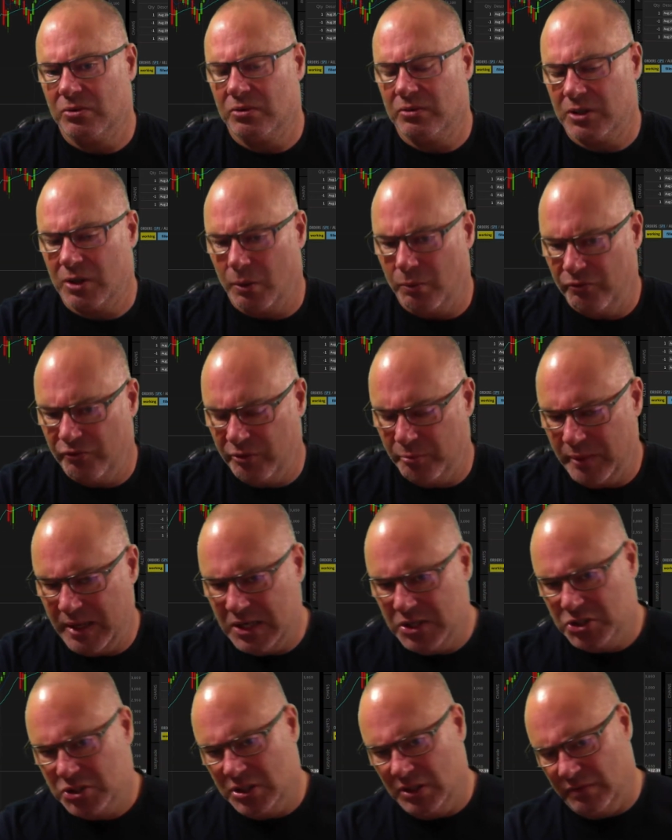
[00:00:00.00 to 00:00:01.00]

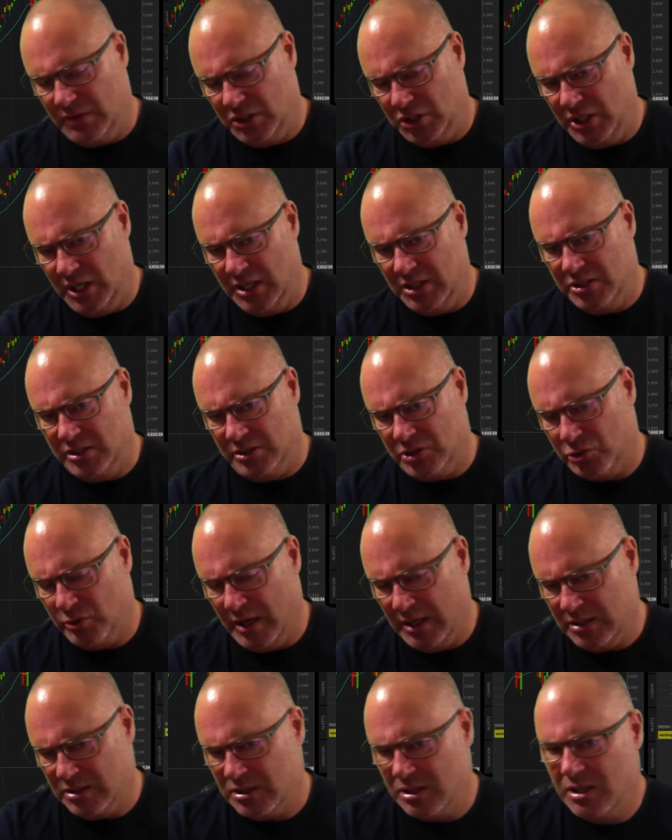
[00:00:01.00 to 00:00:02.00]
confirmation of the change in
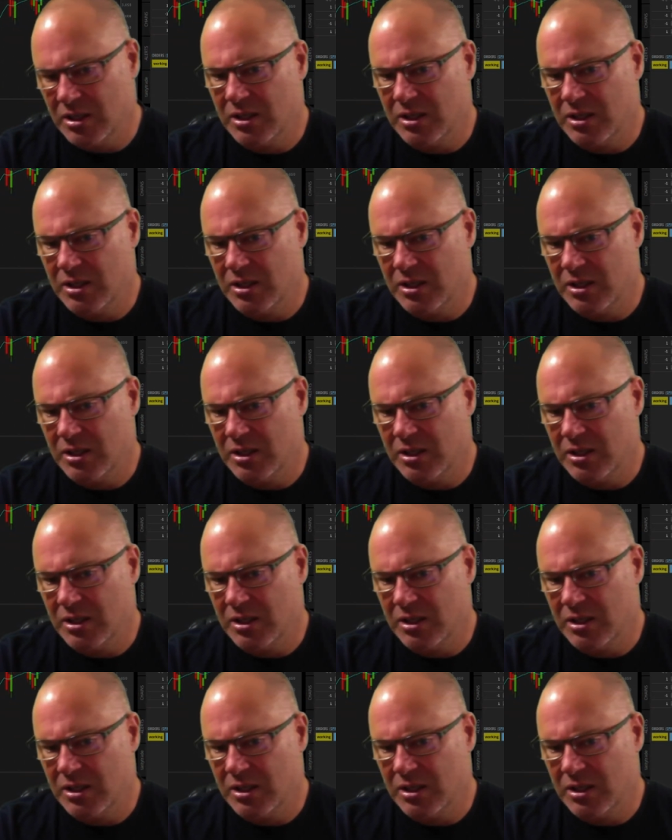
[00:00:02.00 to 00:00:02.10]
trend